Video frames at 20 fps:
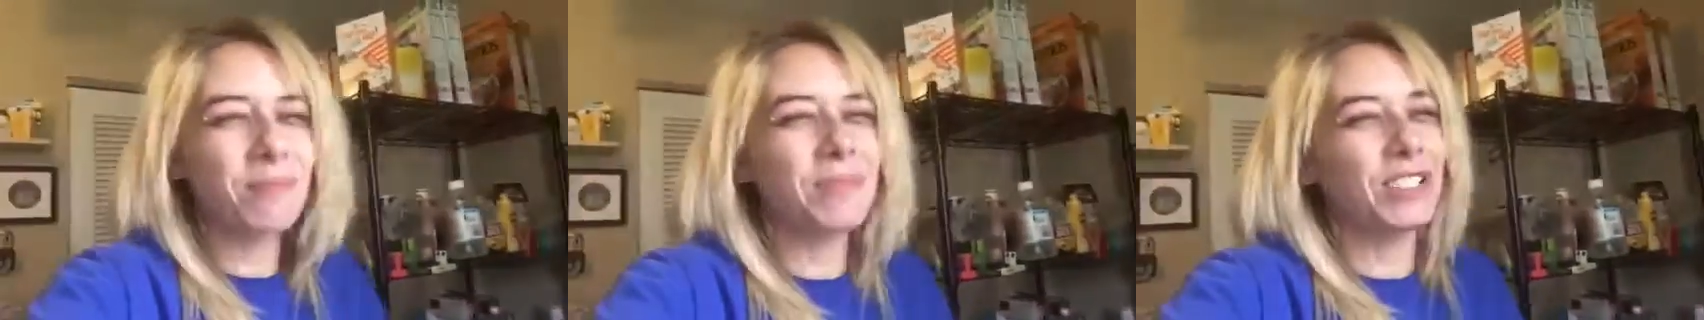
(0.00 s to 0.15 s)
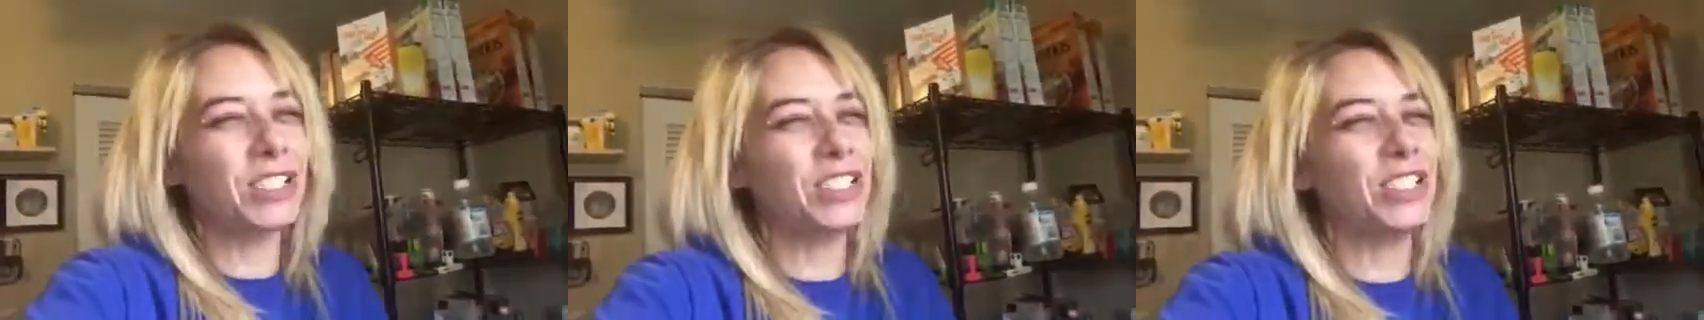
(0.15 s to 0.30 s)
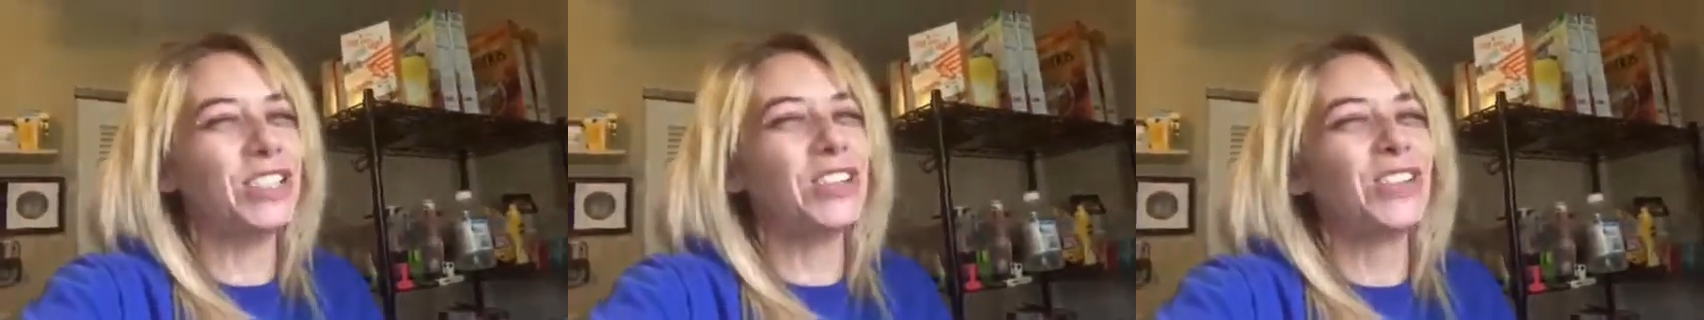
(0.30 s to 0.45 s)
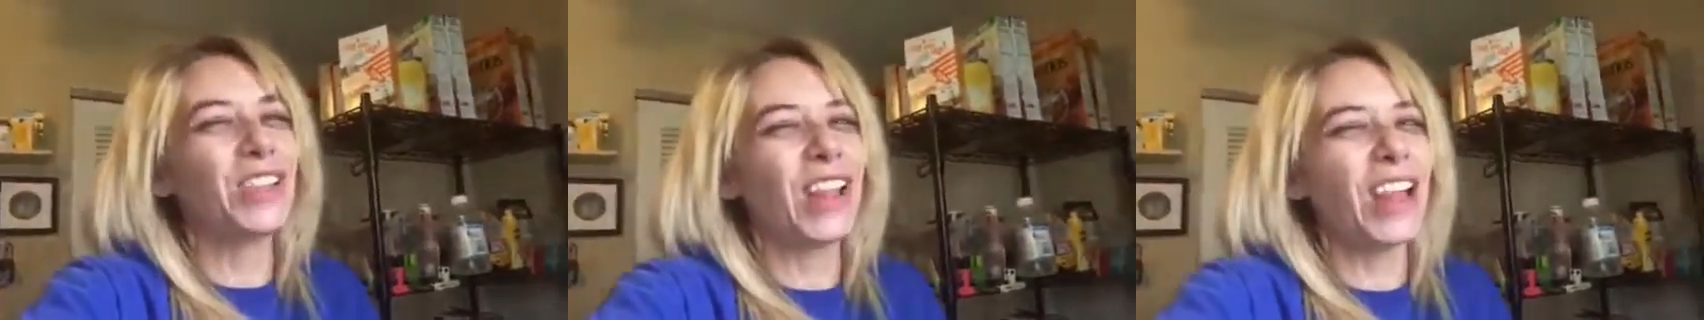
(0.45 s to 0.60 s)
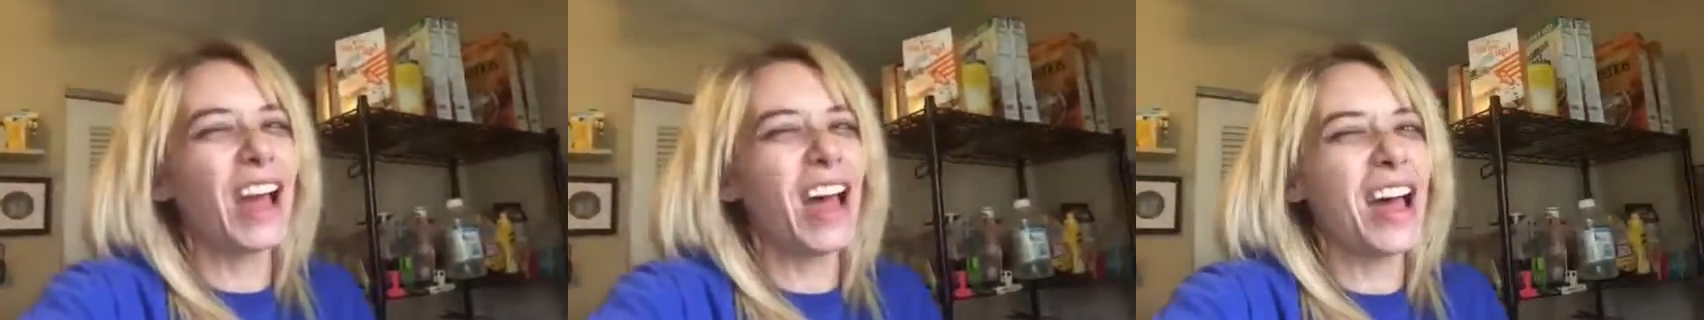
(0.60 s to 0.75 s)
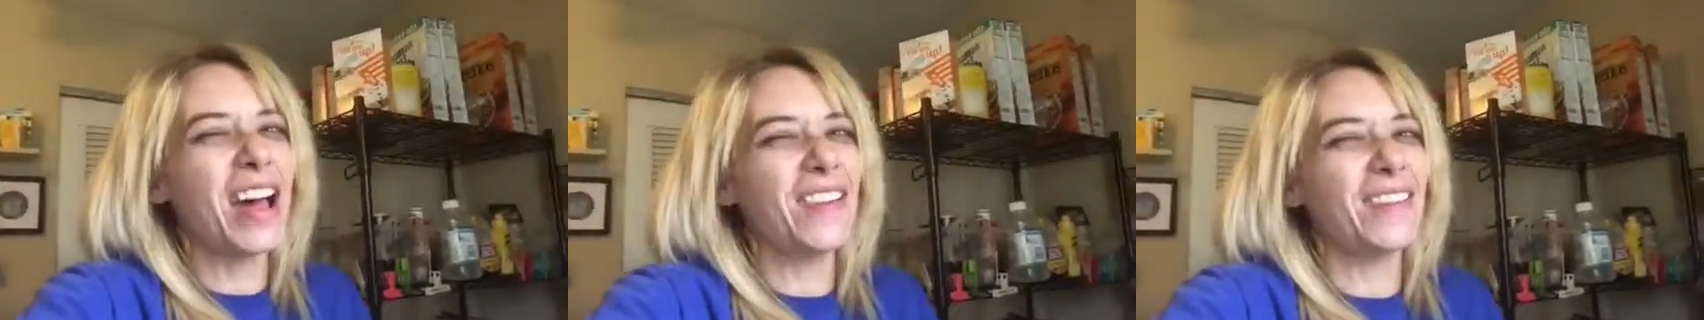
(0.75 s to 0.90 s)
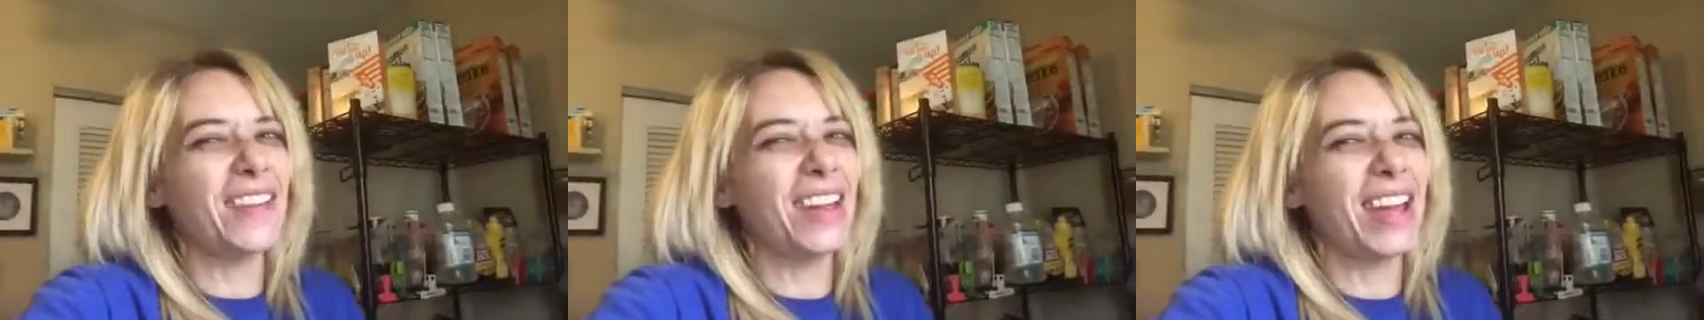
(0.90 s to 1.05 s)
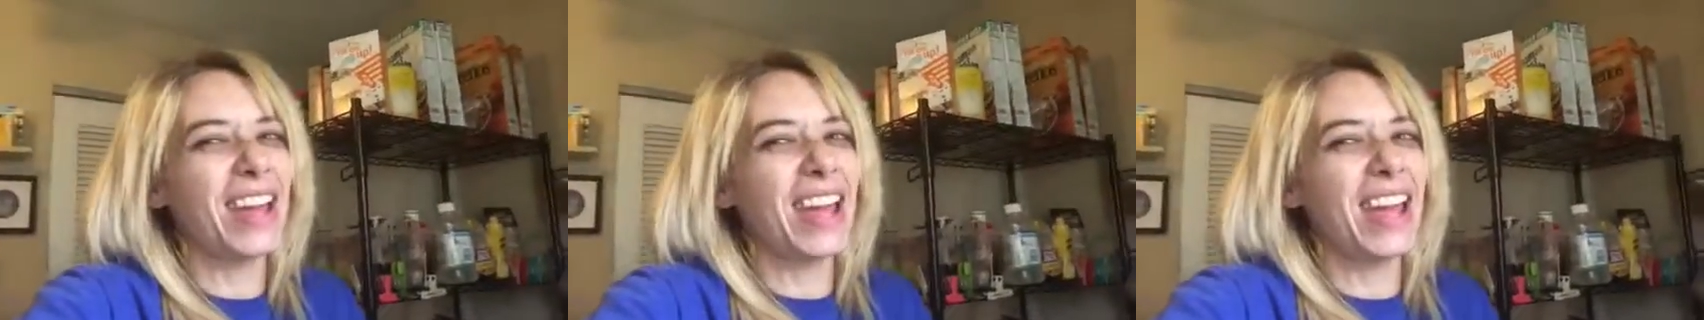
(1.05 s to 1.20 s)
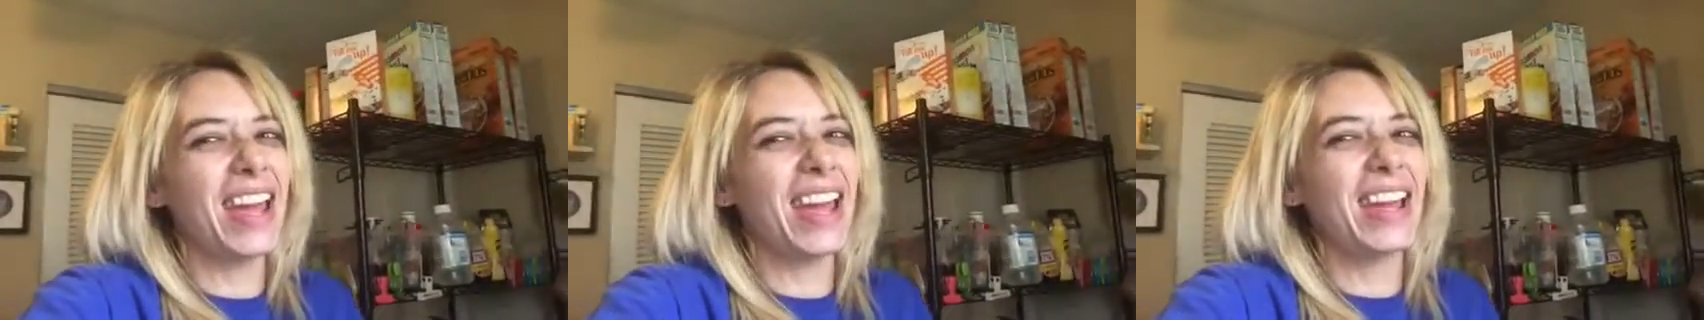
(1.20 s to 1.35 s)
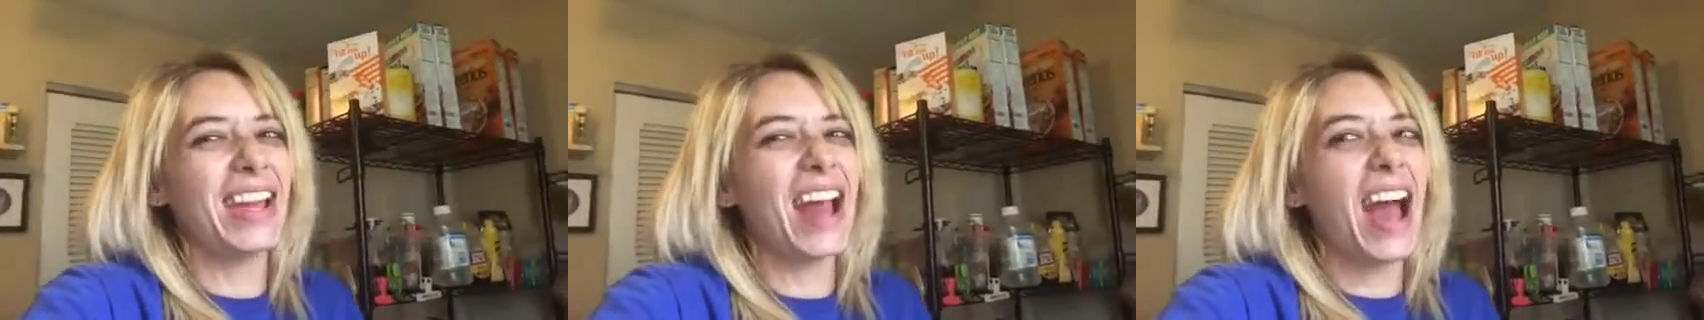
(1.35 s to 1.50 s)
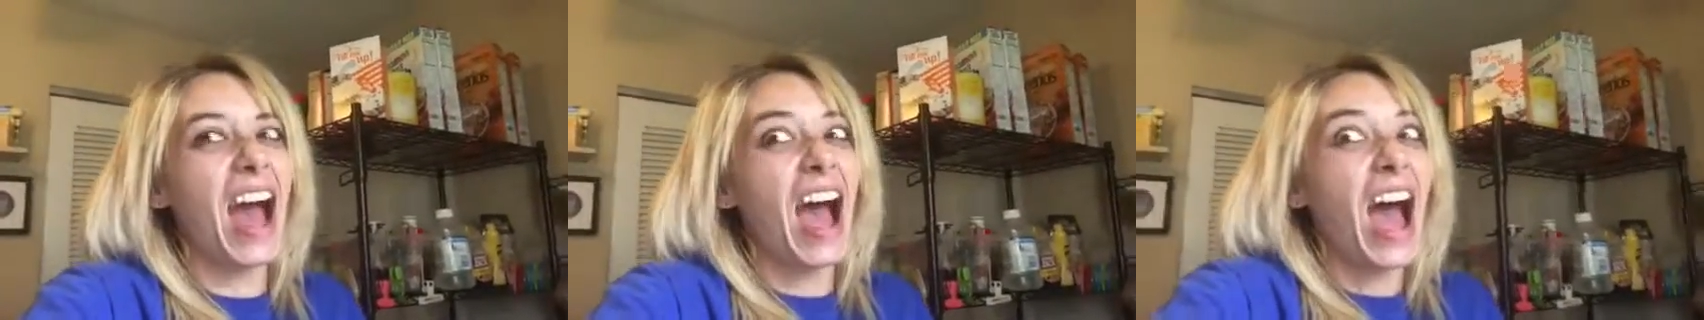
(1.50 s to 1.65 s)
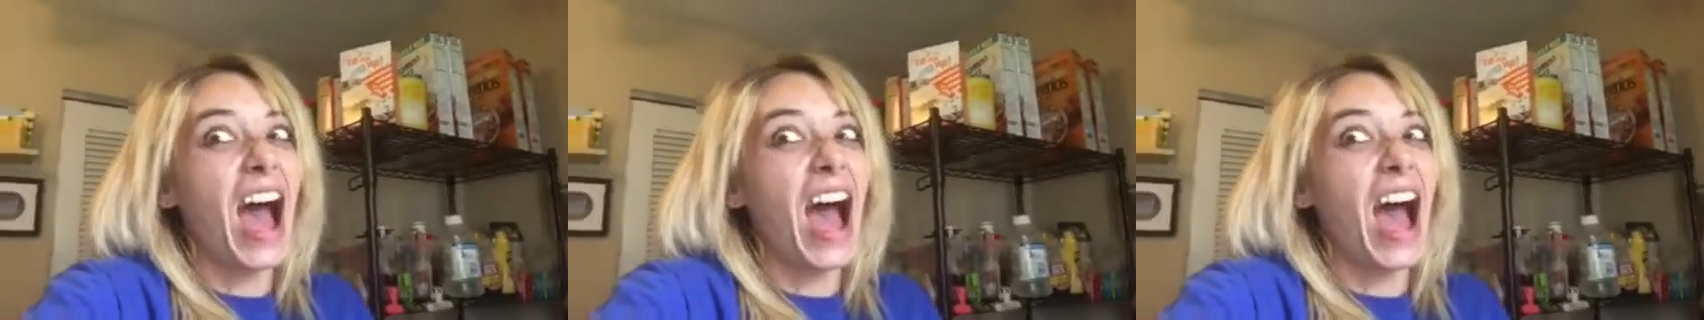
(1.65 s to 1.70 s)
but you love it.